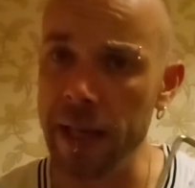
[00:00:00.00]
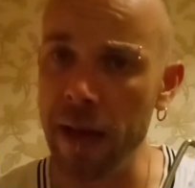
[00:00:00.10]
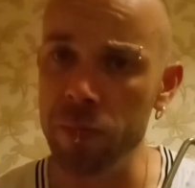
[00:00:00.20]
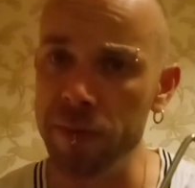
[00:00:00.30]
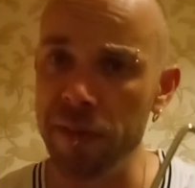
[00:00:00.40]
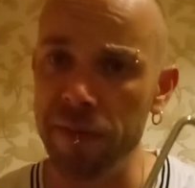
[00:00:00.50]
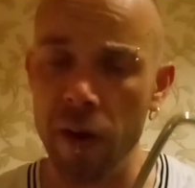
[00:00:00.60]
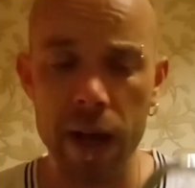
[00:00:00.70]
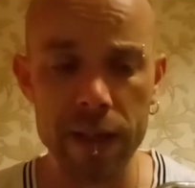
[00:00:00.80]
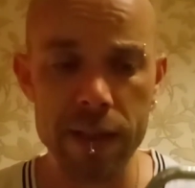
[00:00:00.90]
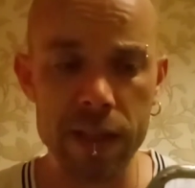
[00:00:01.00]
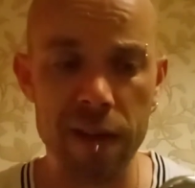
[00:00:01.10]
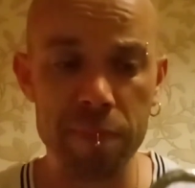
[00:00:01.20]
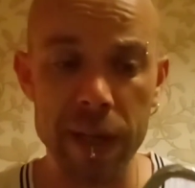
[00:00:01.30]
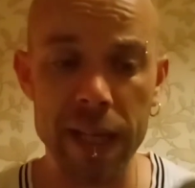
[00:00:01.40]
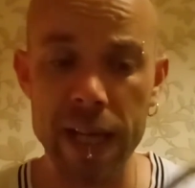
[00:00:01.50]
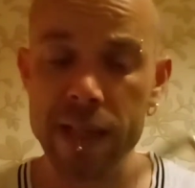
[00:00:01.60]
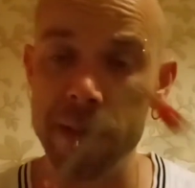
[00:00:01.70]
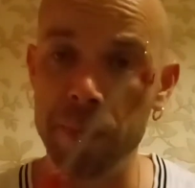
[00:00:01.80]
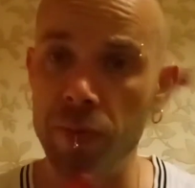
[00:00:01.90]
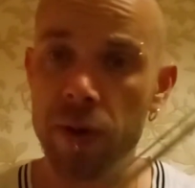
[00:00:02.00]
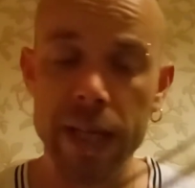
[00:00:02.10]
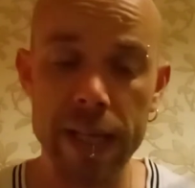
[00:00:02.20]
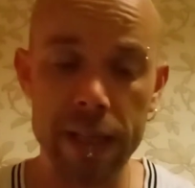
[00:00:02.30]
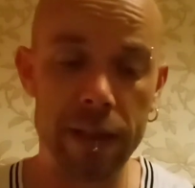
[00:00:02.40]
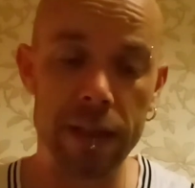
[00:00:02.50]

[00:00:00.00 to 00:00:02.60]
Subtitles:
up with the file and stuff, but it gets a pretty